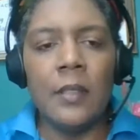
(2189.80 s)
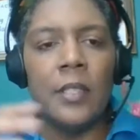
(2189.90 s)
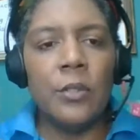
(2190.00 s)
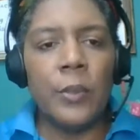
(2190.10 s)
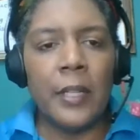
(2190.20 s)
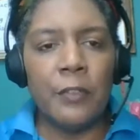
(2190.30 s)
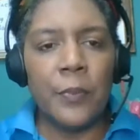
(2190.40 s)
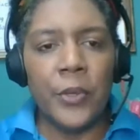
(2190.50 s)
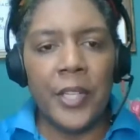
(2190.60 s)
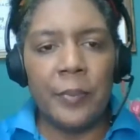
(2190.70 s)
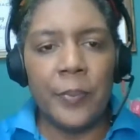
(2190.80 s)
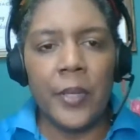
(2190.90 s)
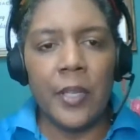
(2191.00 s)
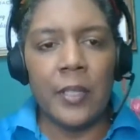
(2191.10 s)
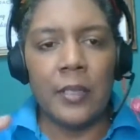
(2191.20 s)
12-point
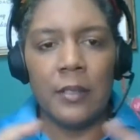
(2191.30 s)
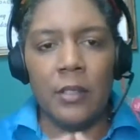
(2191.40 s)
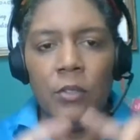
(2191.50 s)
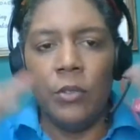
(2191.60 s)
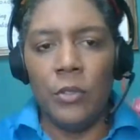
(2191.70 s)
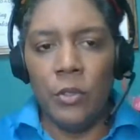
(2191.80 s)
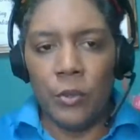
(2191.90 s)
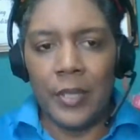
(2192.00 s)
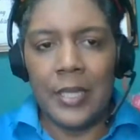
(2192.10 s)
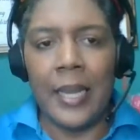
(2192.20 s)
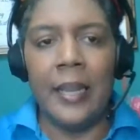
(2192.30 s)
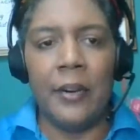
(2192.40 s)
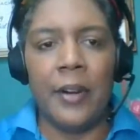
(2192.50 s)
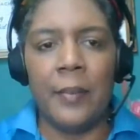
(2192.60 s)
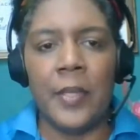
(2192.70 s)
plot, you know the
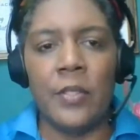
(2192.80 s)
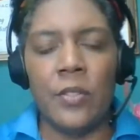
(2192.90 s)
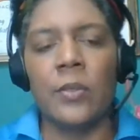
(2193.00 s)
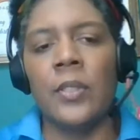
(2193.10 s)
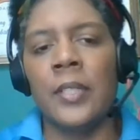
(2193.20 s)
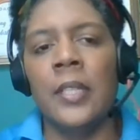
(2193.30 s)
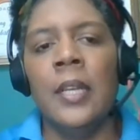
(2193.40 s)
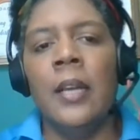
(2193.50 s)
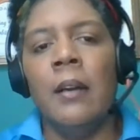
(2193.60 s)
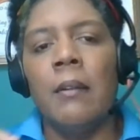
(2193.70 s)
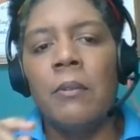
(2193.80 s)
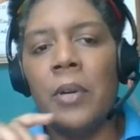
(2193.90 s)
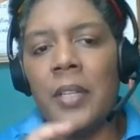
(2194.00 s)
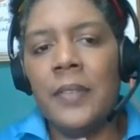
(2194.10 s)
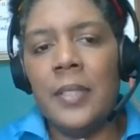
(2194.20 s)
diagram and so on.
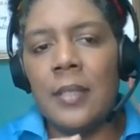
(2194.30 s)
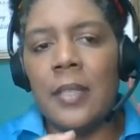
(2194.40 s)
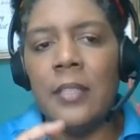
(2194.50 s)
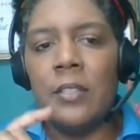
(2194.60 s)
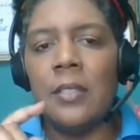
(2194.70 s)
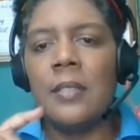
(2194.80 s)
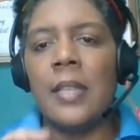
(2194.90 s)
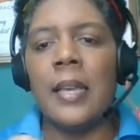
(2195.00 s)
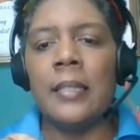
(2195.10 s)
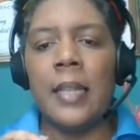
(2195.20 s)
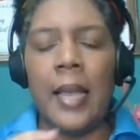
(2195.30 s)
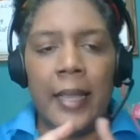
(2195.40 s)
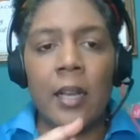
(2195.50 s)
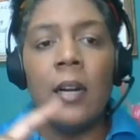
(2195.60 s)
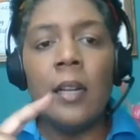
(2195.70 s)
One of the things is that I
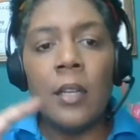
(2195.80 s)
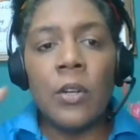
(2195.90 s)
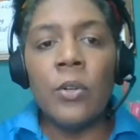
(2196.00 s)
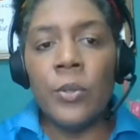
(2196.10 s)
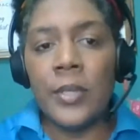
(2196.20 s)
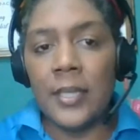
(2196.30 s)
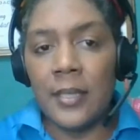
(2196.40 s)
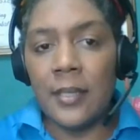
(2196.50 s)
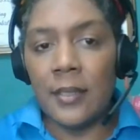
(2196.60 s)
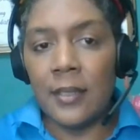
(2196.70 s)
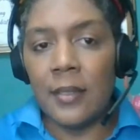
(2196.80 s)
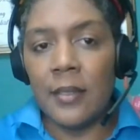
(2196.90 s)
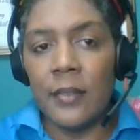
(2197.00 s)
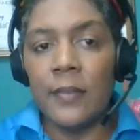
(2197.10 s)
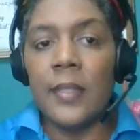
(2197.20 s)
color coded
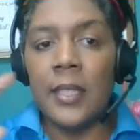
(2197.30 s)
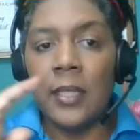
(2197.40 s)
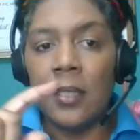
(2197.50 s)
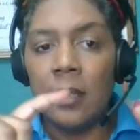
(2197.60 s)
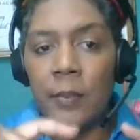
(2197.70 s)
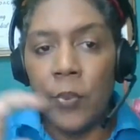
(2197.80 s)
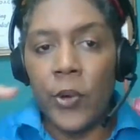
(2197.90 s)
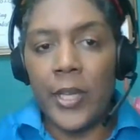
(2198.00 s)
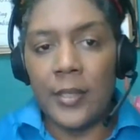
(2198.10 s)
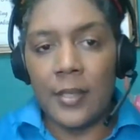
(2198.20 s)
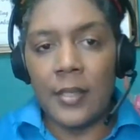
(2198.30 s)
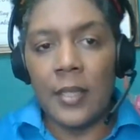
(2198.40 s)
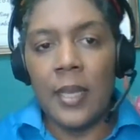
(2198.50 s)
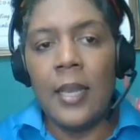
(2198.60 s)
the points.